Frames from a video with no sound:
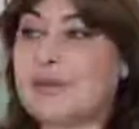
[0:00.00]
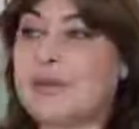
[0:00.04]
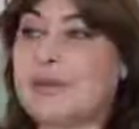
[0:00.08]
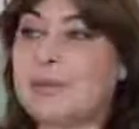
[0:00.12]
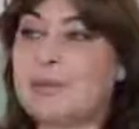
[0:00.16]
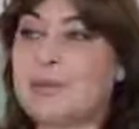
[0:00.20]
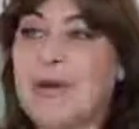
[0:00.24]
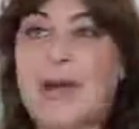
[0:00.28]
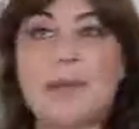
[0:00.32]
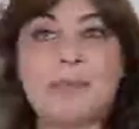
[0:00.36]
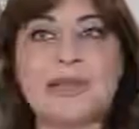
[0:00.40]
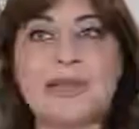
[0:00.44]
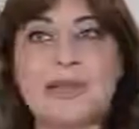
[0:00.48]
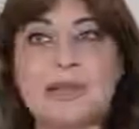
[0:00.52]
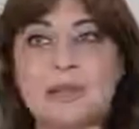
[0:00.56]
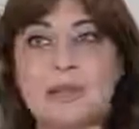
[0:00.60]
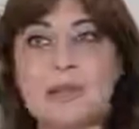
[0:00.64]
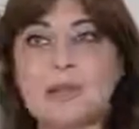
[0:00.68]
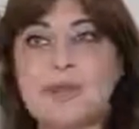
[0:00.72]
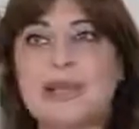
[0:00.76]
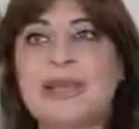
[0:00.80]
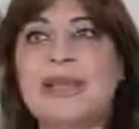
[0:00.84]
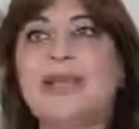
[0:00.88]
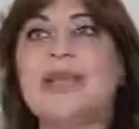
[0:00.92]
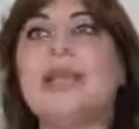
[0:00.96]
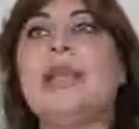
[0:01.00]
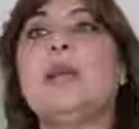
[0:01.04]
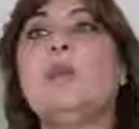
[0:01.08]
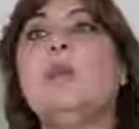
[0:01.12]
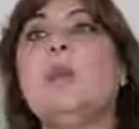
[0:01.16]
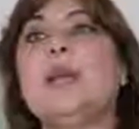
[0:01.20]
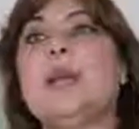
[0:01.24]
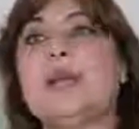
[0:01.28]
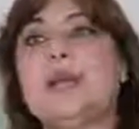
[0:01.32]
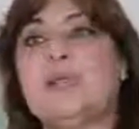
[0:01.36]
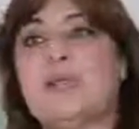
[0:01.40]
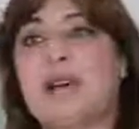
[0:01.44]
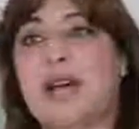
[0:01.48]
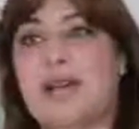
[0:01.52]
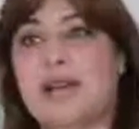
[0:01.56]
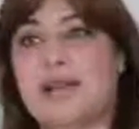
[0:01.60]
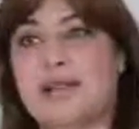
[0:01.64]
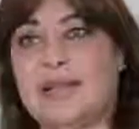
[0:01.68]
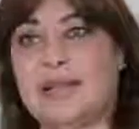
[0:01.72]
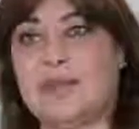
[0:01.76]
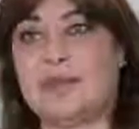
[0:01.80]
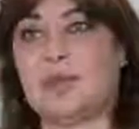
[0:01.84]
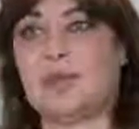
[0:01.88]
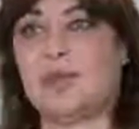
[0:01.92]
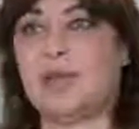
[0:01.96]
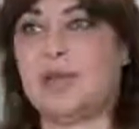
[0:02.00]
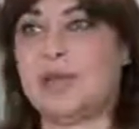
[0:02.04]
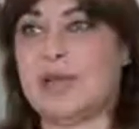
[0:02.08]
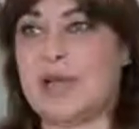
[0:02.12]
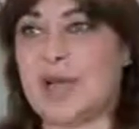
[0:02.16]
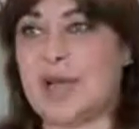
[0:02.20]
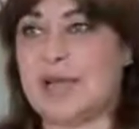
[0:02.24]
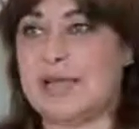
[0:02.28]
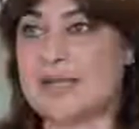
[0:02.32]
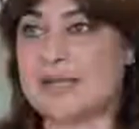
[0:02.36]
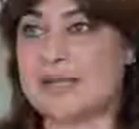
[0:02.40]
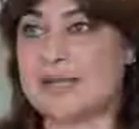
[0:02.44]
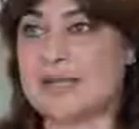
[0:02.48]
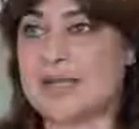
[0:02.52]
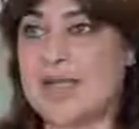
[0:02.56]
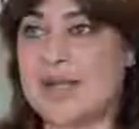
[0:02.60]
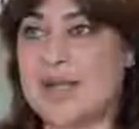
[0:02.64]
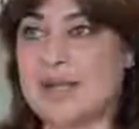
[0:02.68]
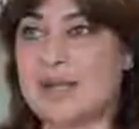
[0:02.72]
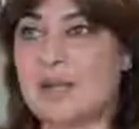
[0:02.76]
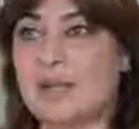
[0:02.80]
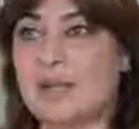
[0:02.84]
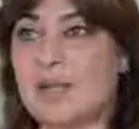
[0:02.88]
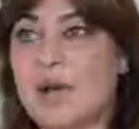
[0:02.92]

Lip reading: property will be equally divided between the husband and the